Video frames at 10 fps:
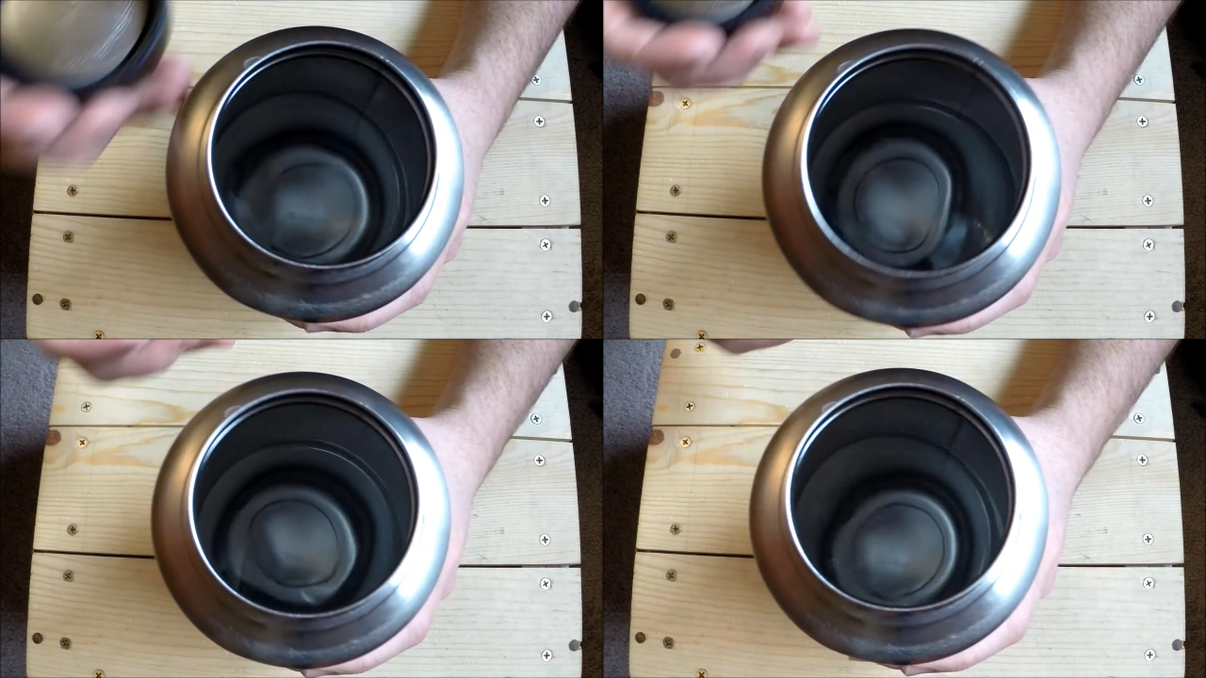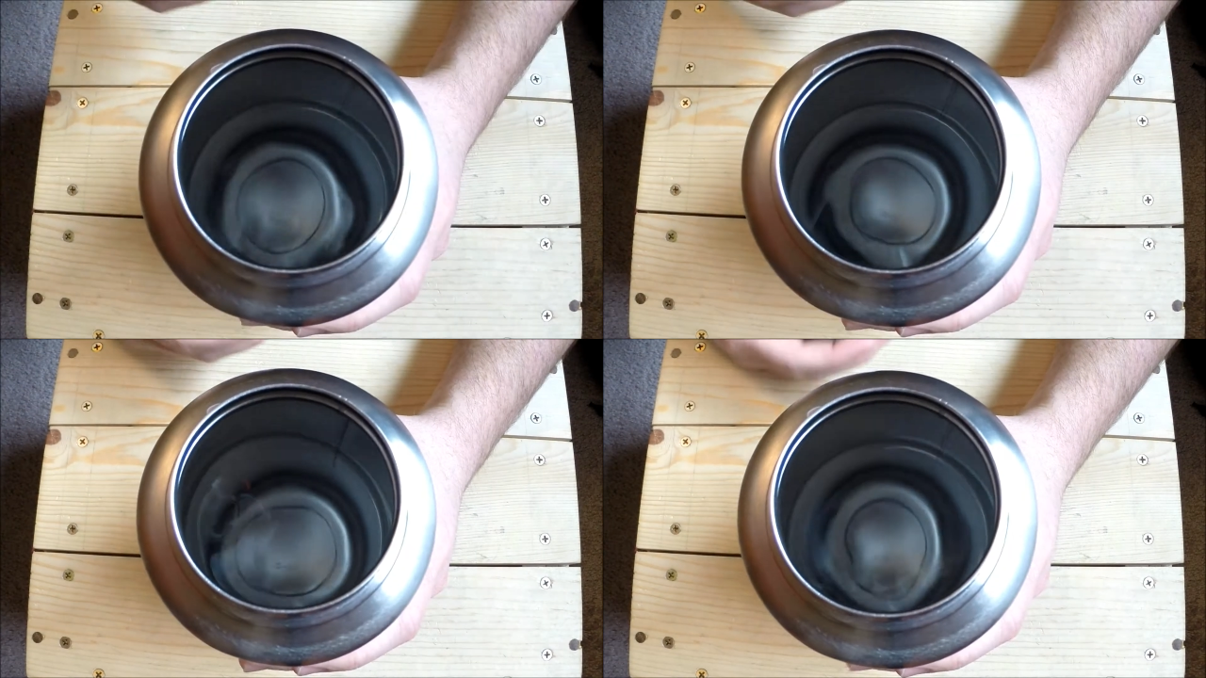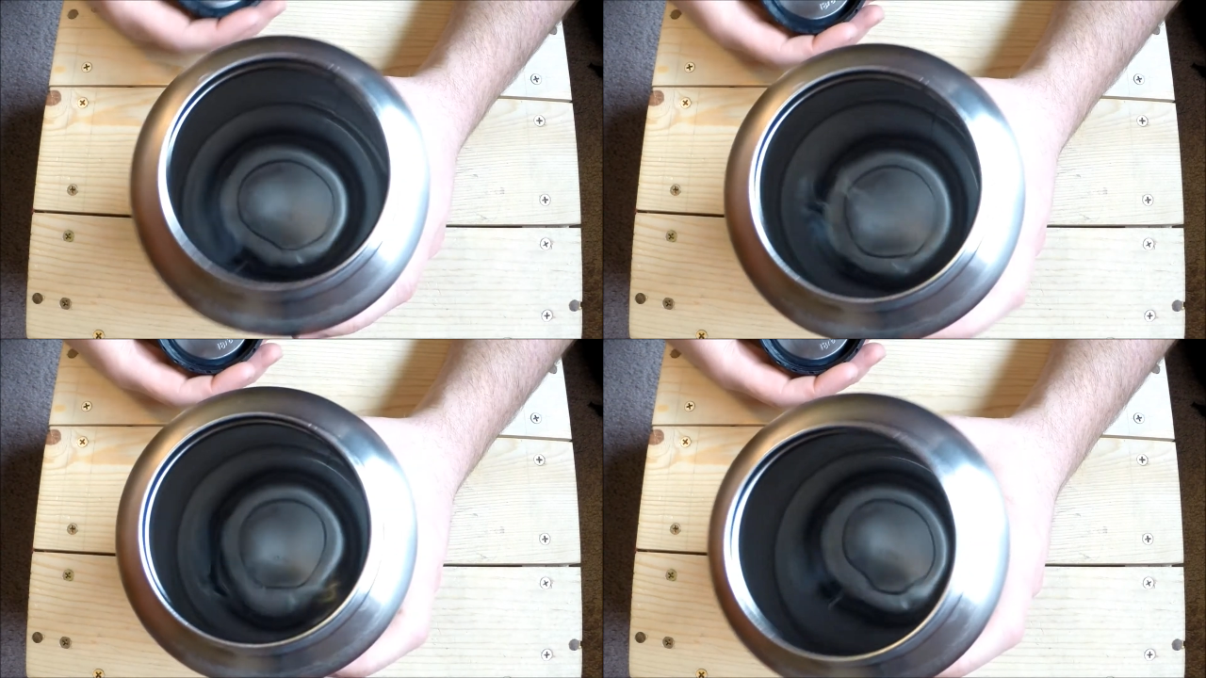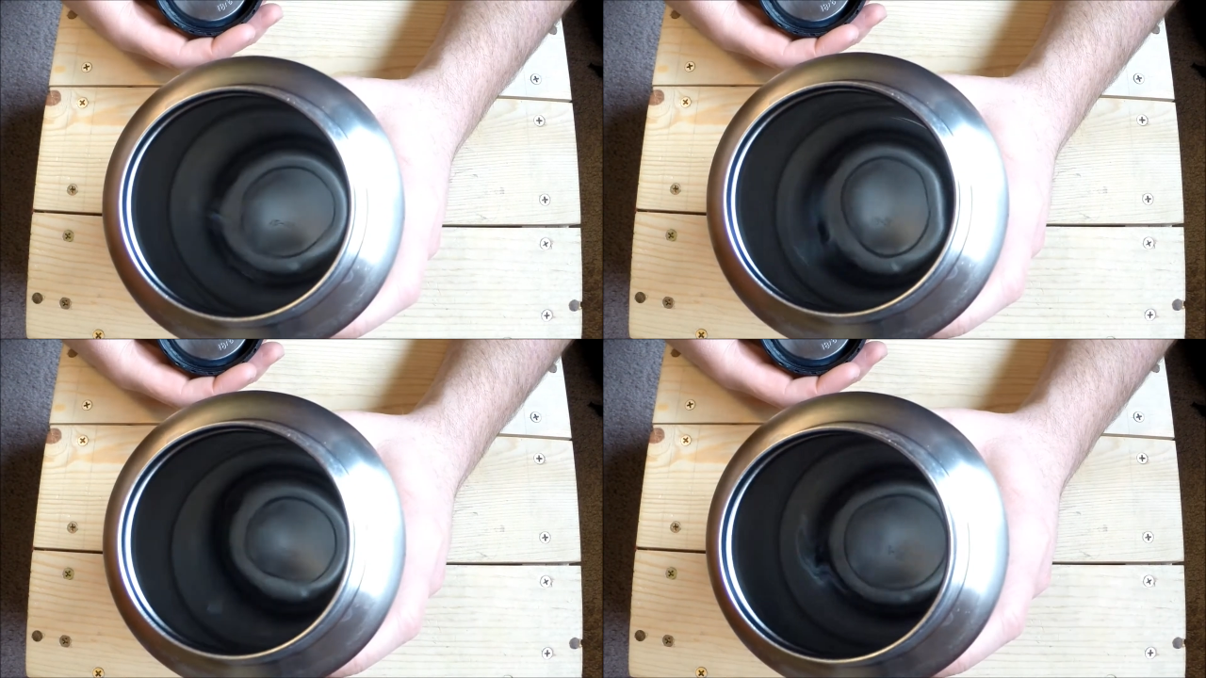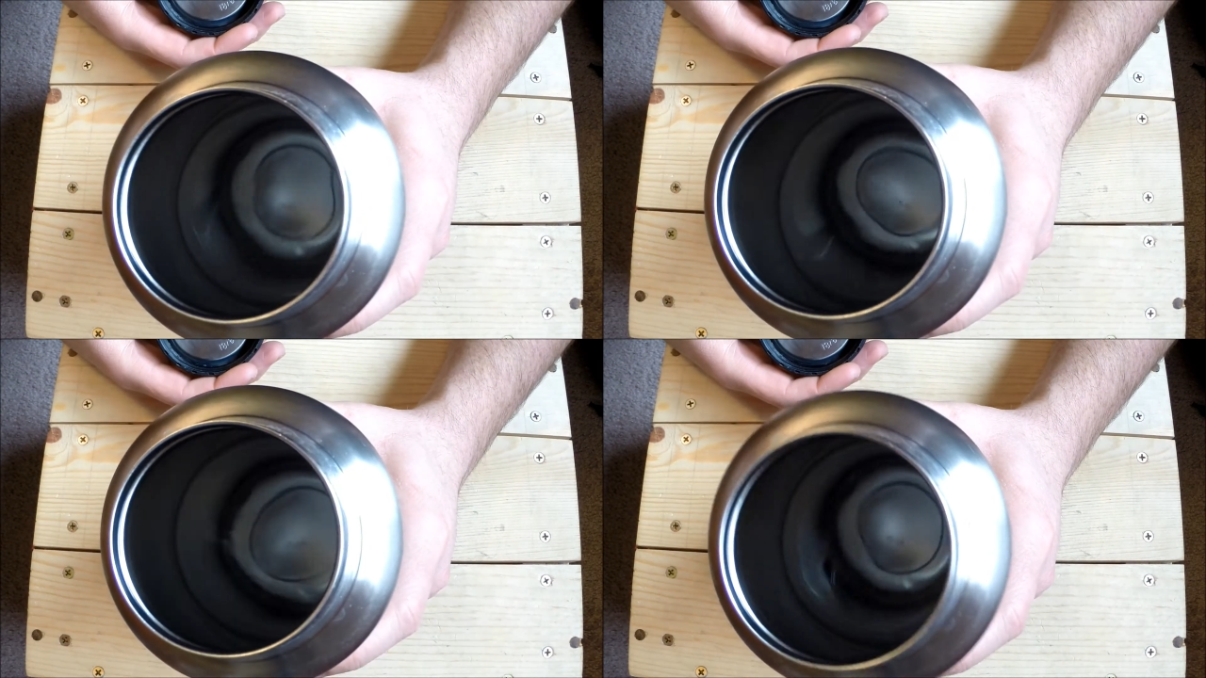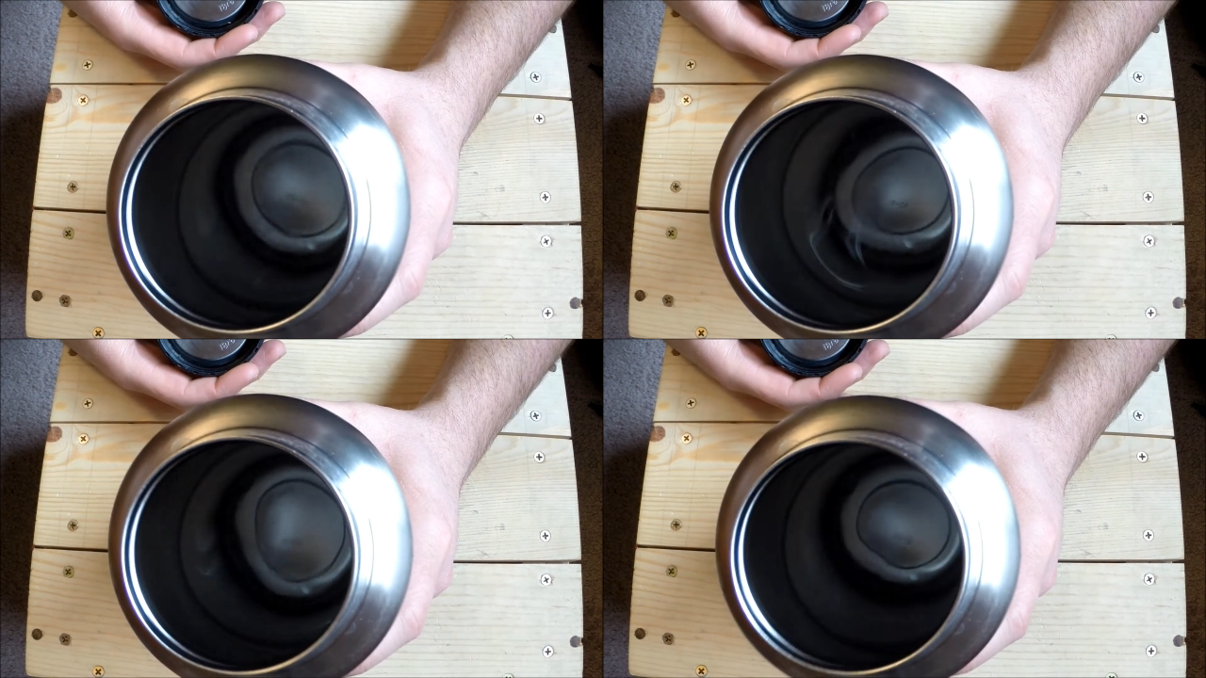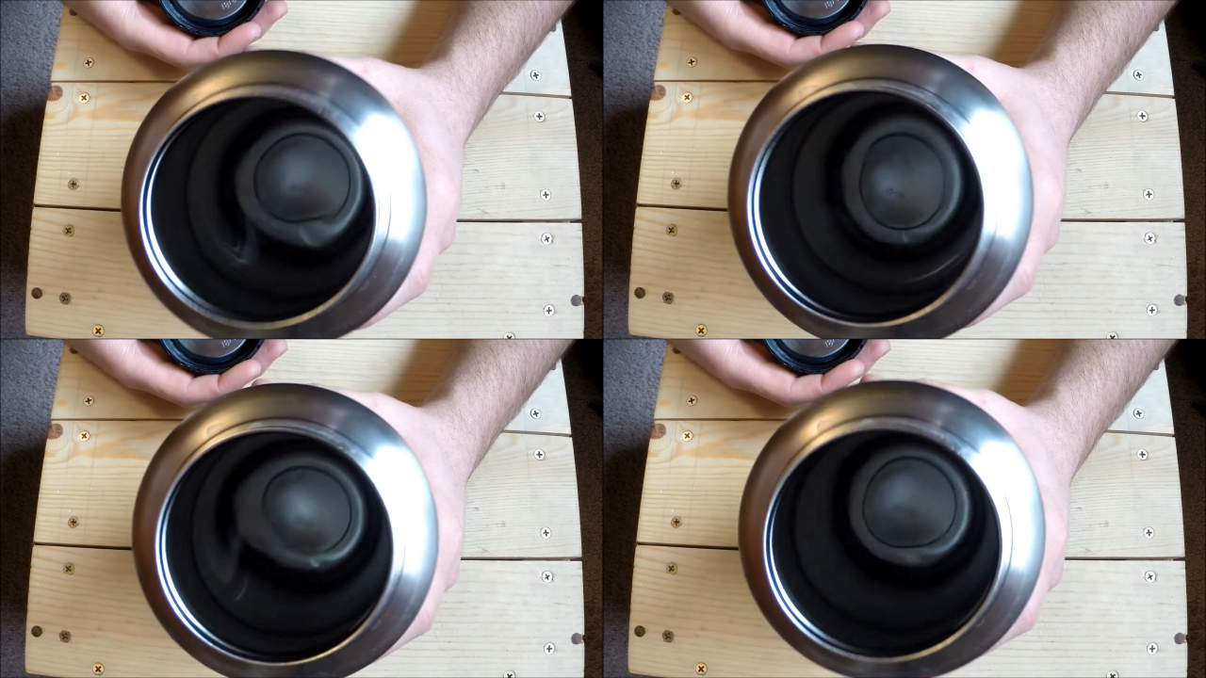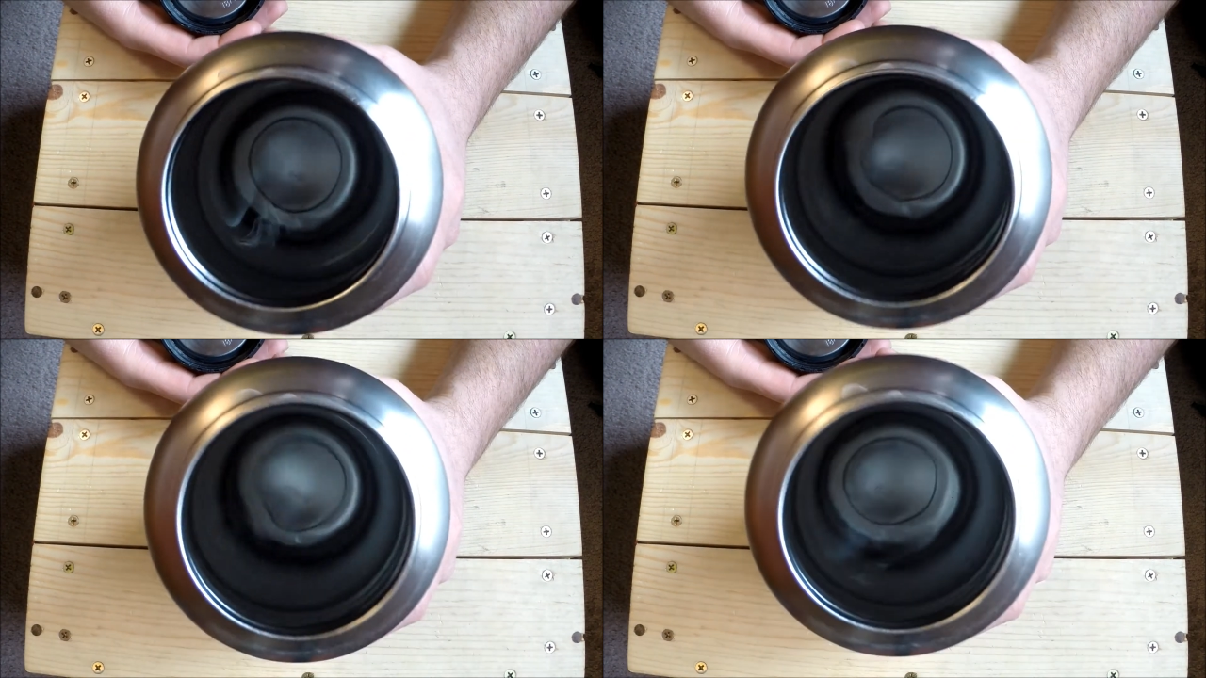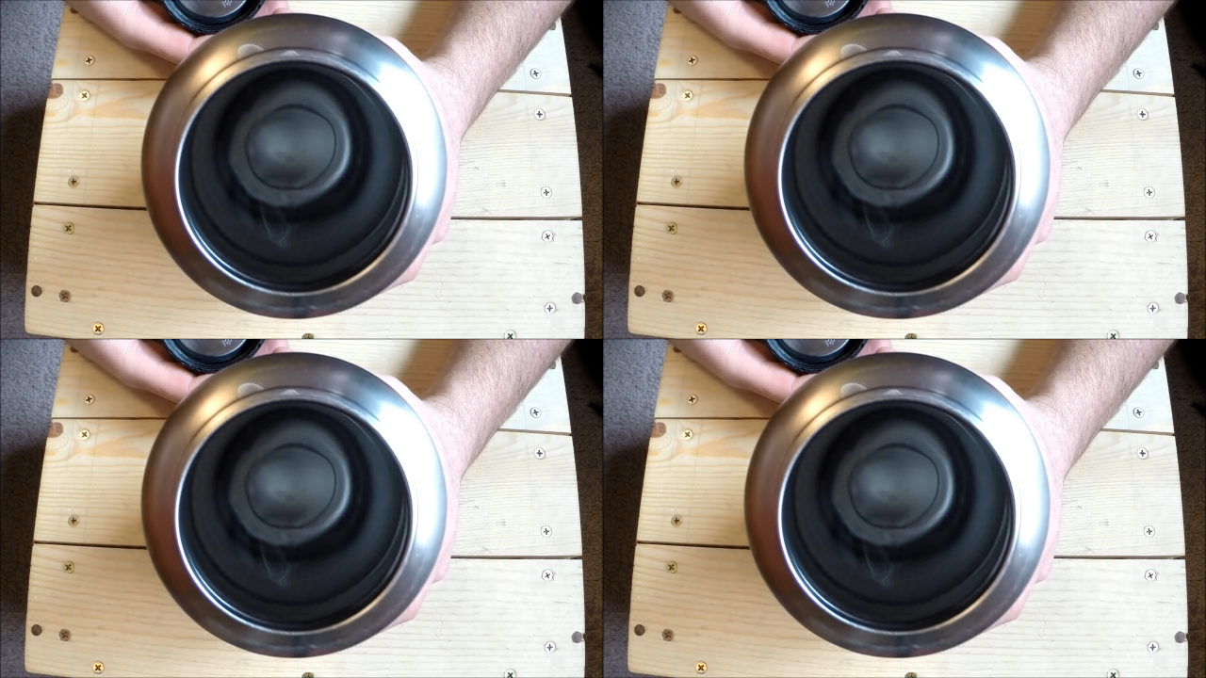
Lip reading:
No face is visible, so there are no lips to read.